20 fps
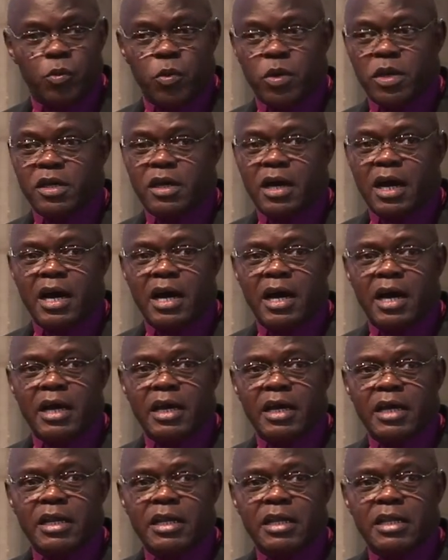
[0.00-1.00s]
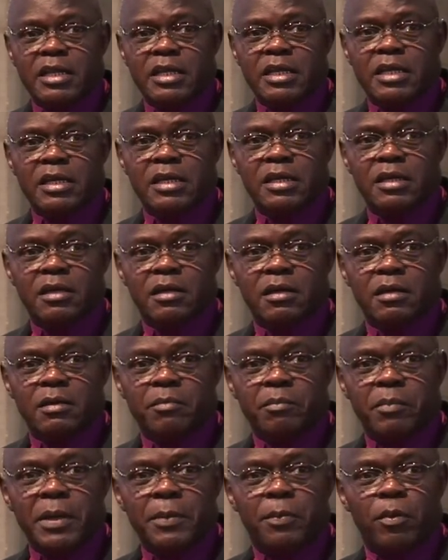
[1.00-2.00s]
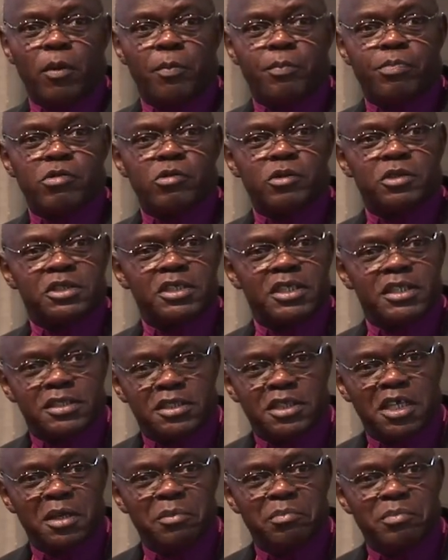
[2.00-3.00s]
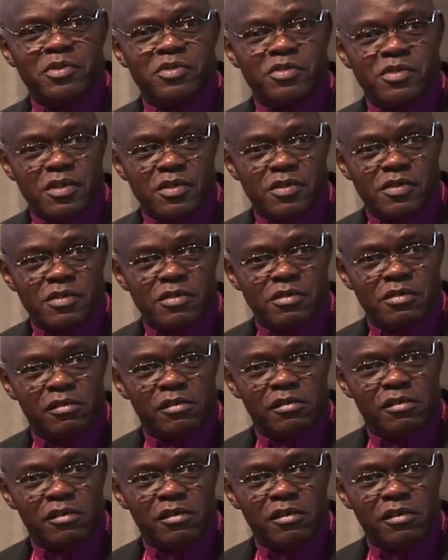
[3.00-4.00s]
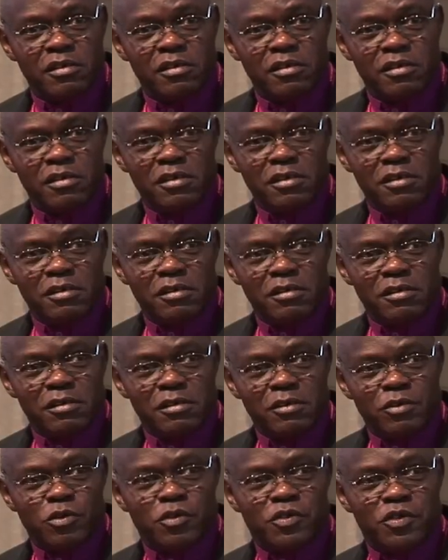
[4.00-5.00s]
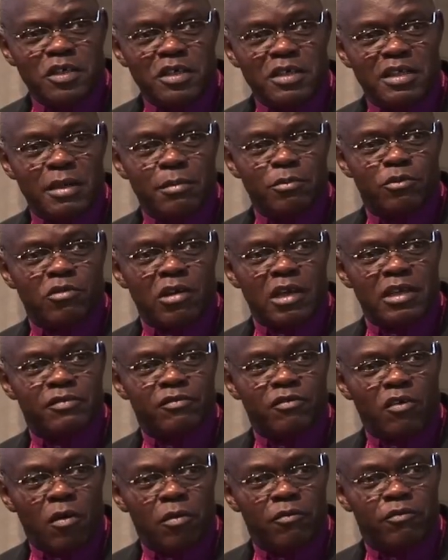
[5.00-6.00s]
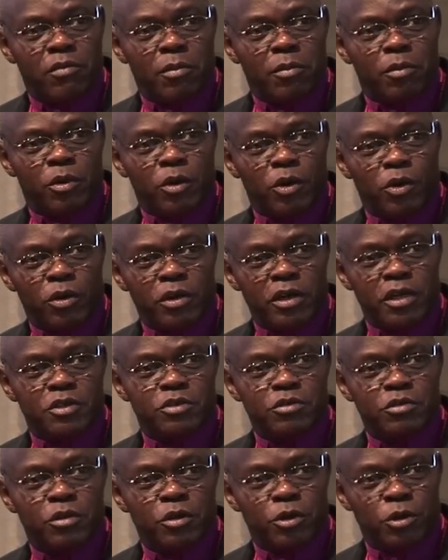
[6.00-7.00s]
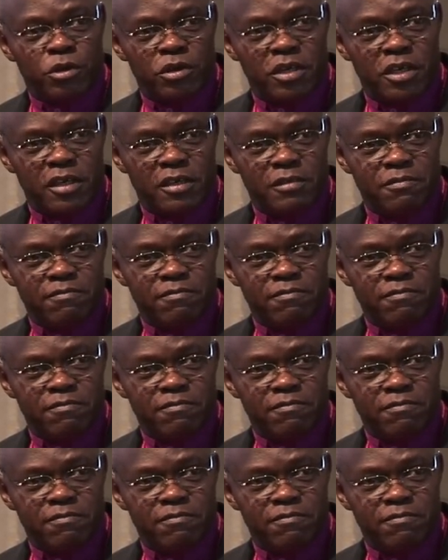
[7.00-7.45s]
We are in the people processing business to see them transformed from glory to glory